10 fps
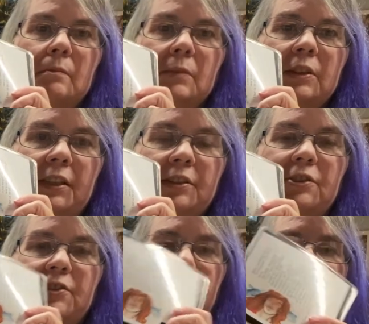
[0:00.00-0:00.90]

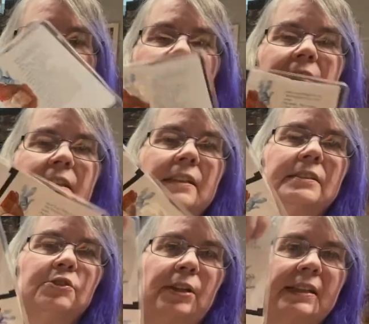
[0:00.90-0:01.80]
characters interacting
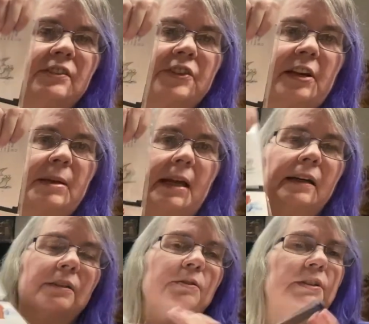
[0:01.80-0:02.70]
and dragons coming
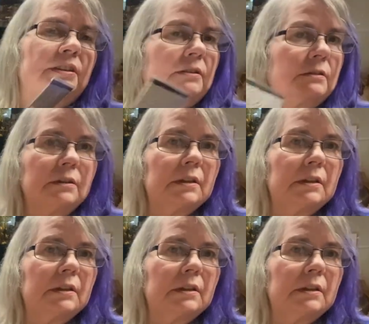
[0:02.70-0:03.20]
out, and